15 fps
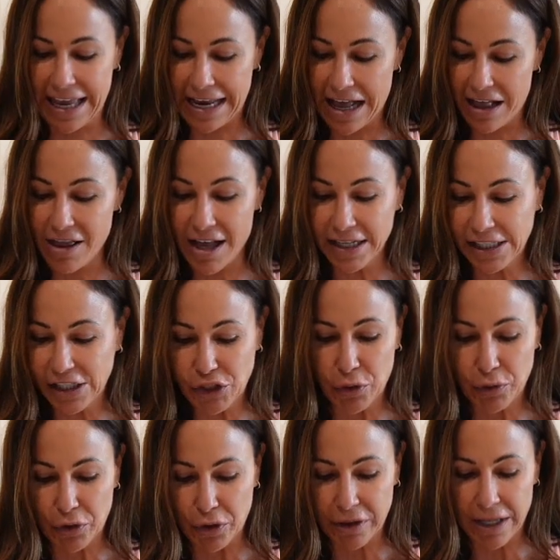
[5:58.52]
like a lot
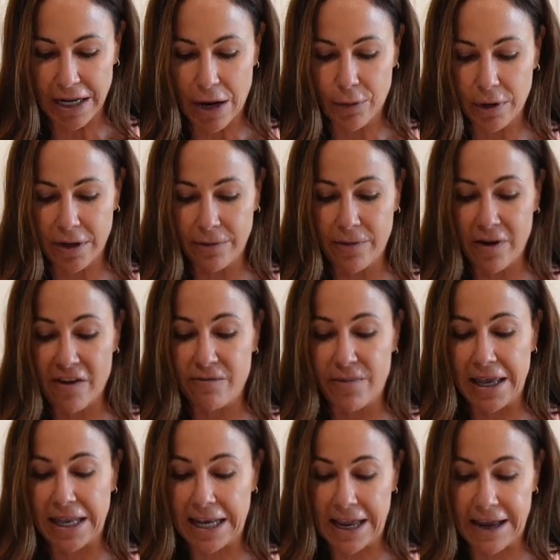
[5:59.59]
sooner than I would have
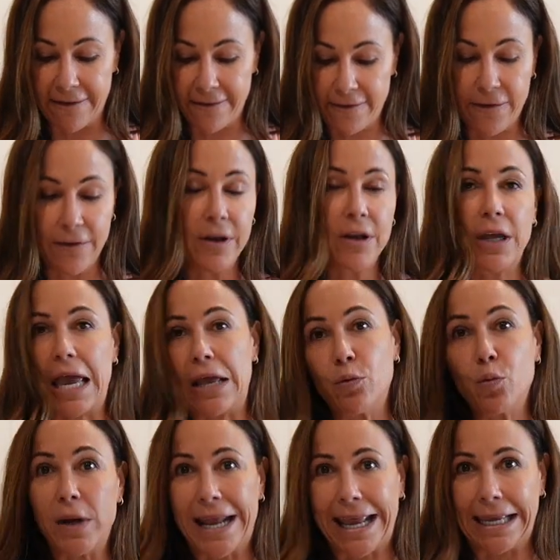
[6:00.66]
been if
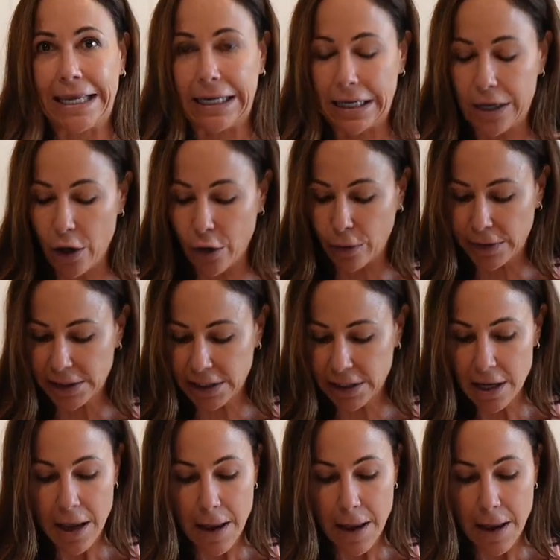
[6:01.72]
and when I eat oats.